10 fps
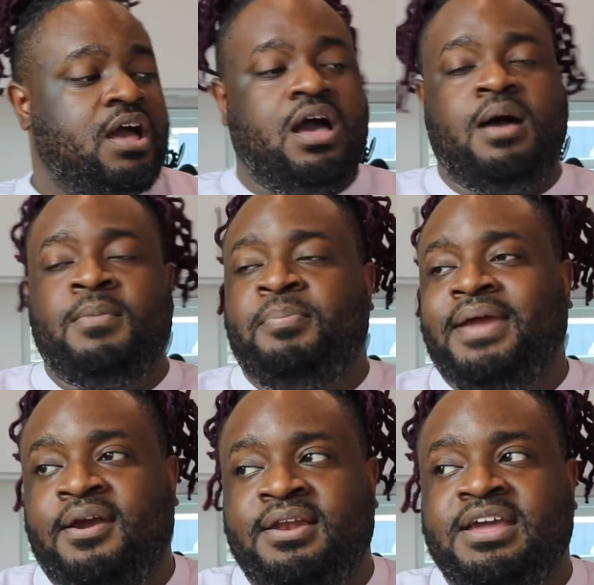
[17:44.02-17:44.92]

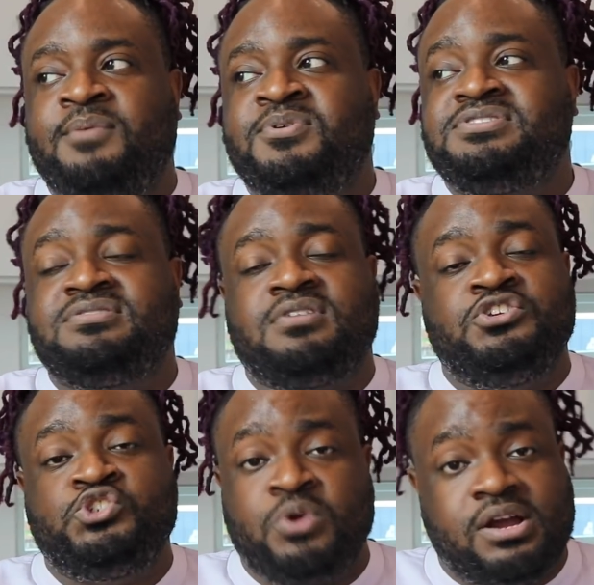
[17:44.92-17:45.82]
Apparently, it was
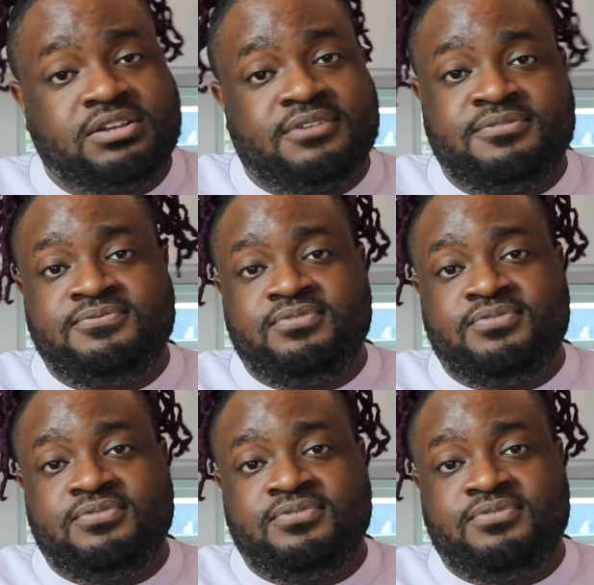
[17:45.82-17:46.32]
constructive